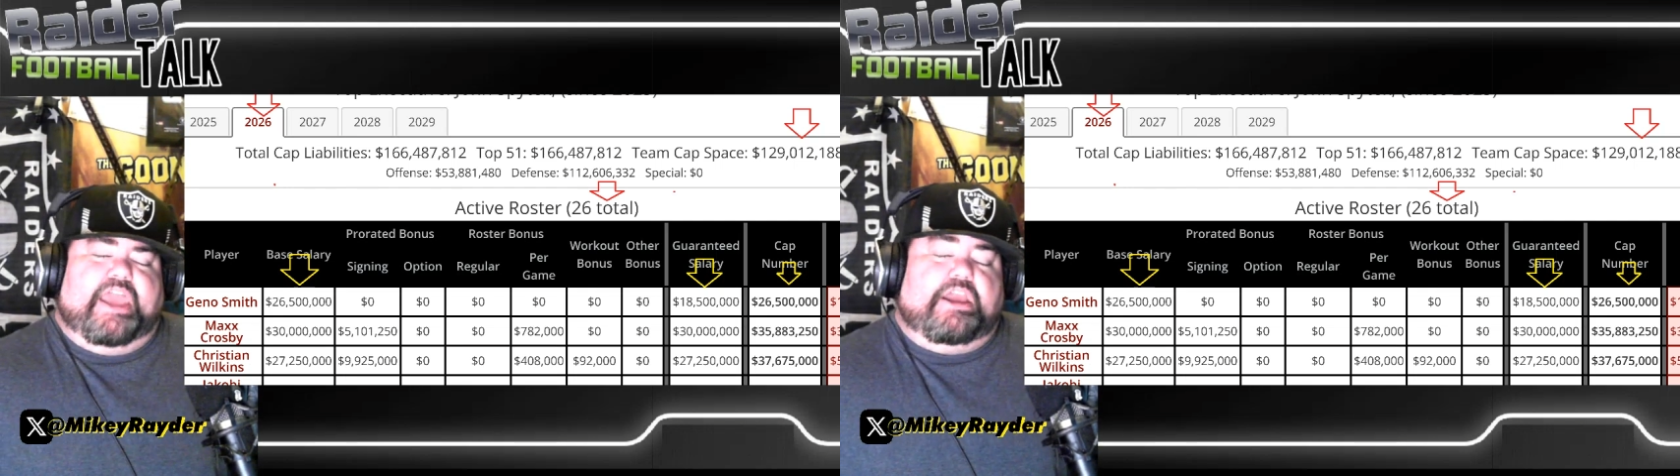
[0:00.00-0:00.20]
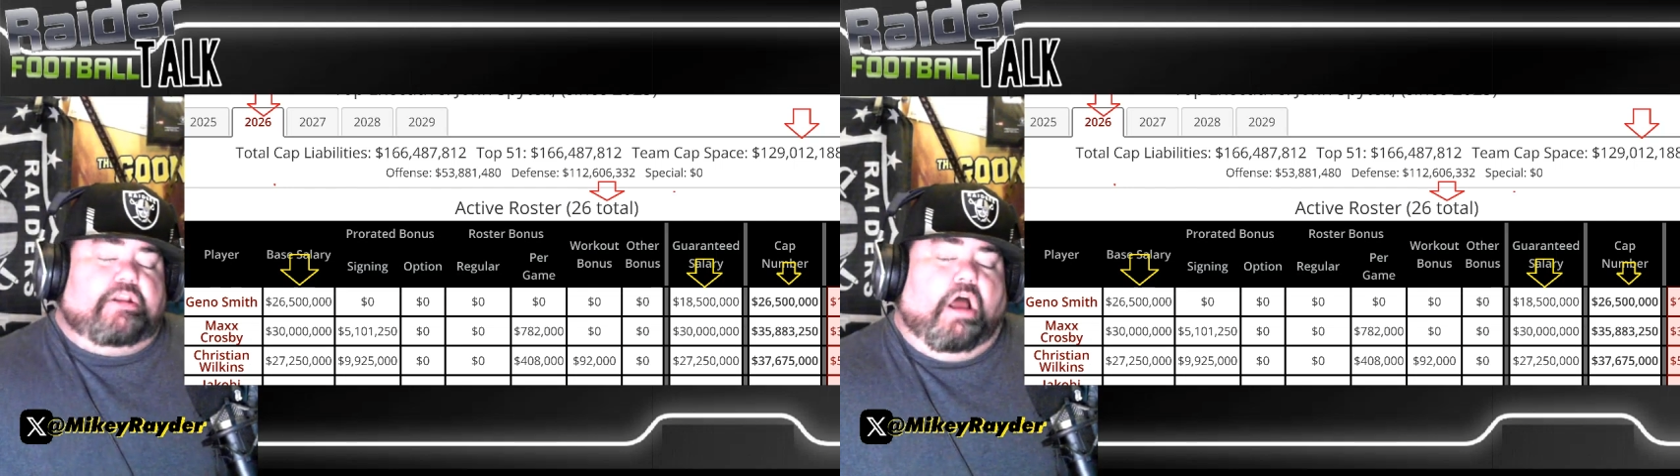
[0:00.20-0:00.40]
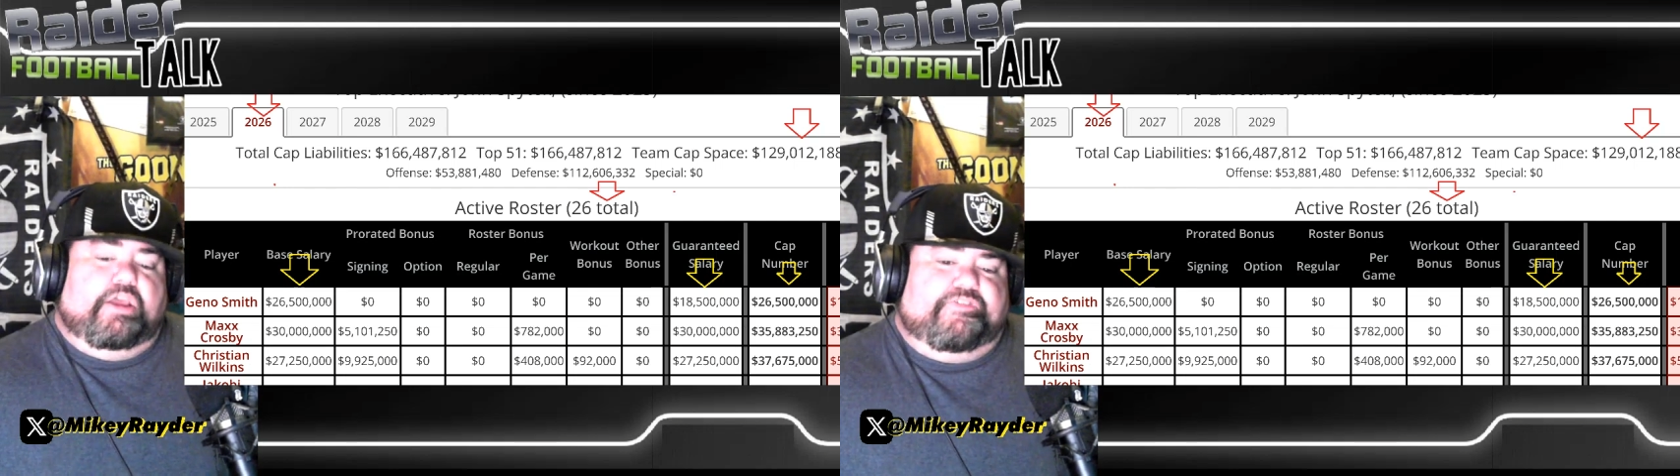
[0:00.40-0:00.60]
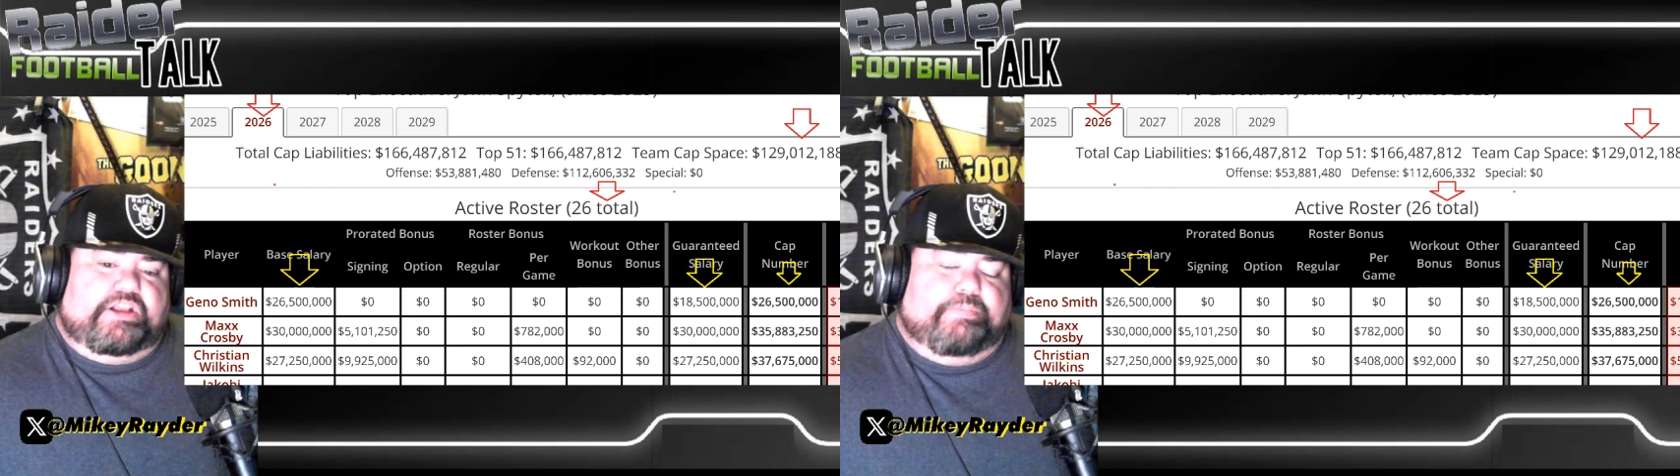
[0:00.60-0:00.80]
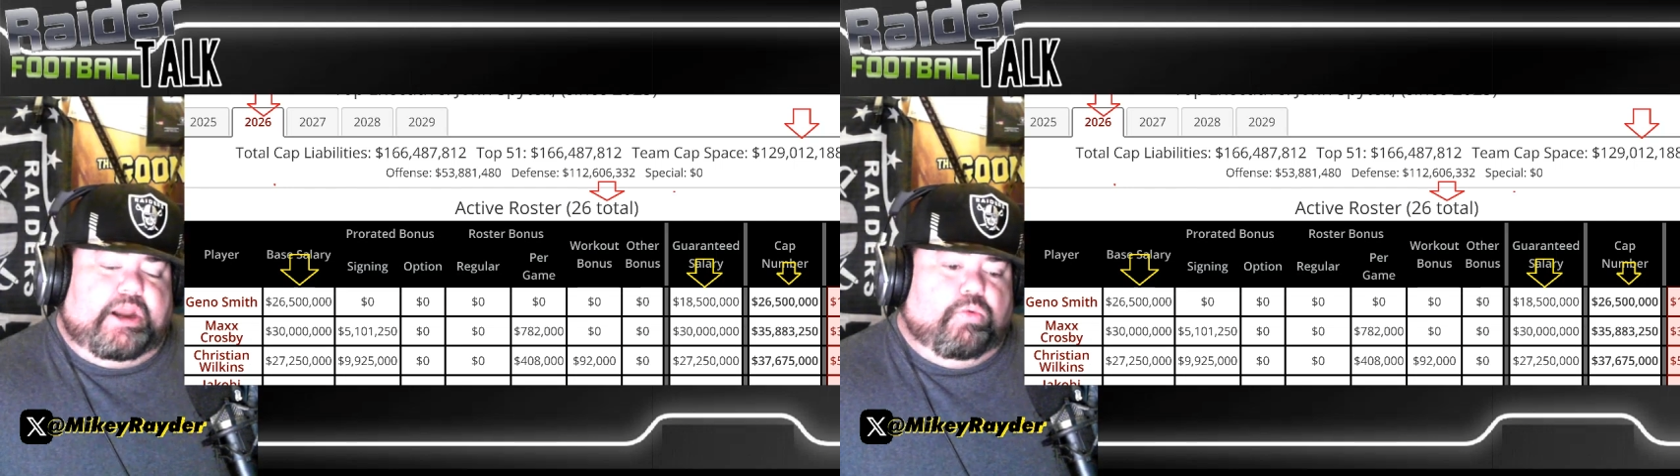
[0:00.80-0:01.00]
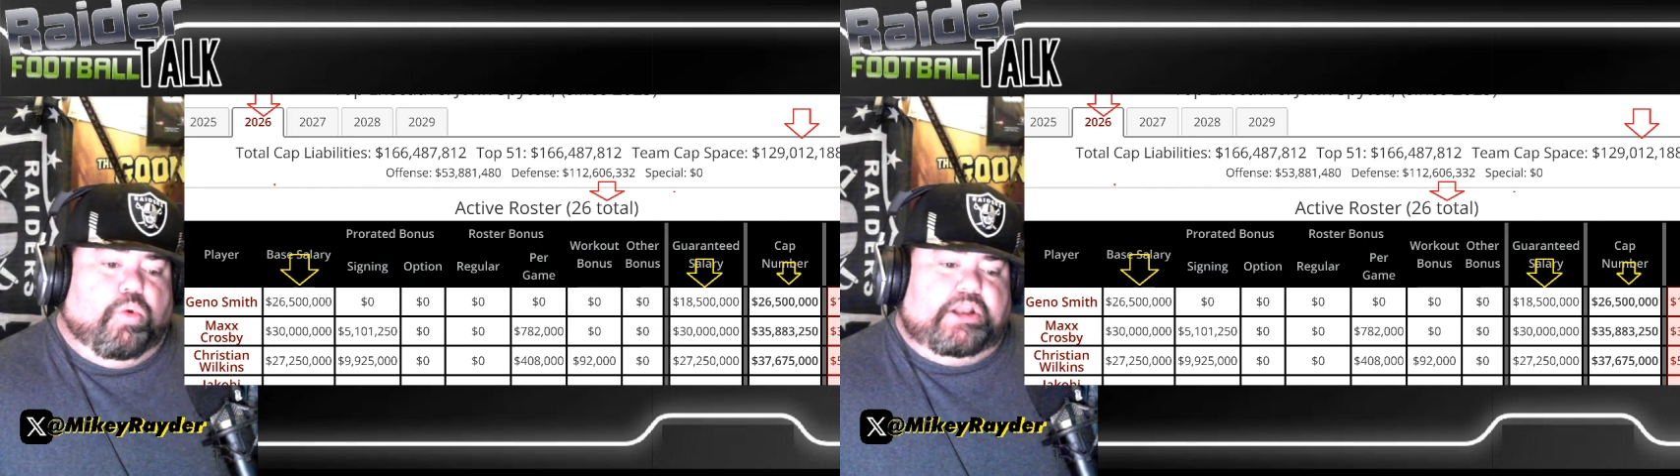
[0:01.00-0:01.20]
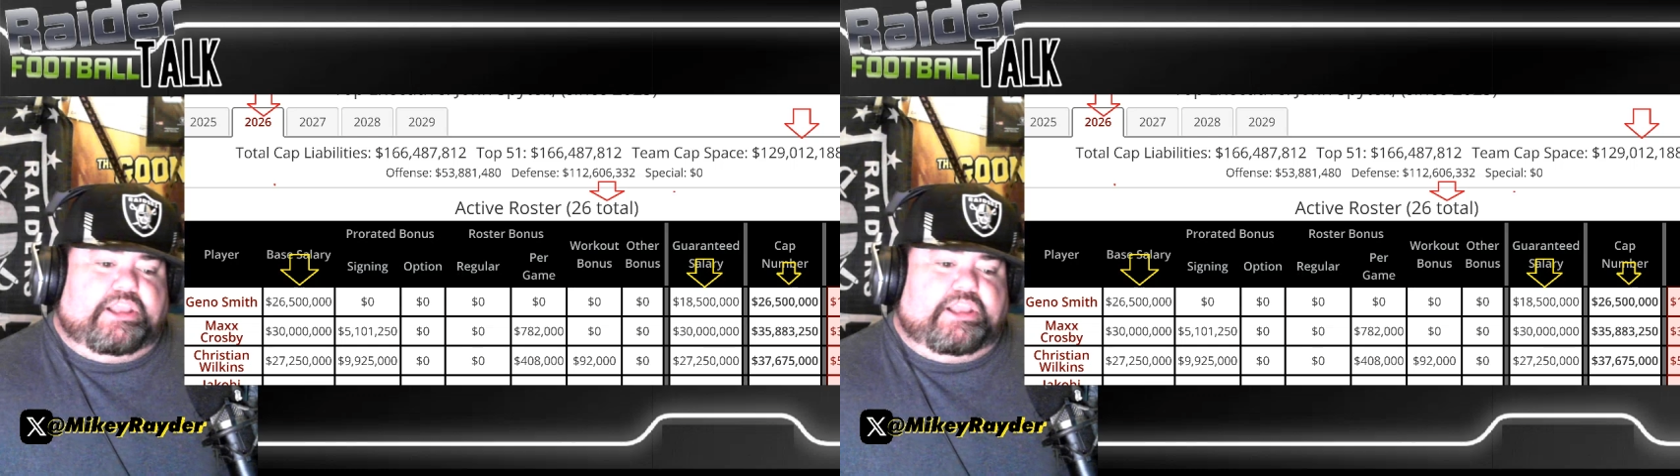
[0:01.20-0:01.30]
because all of his money was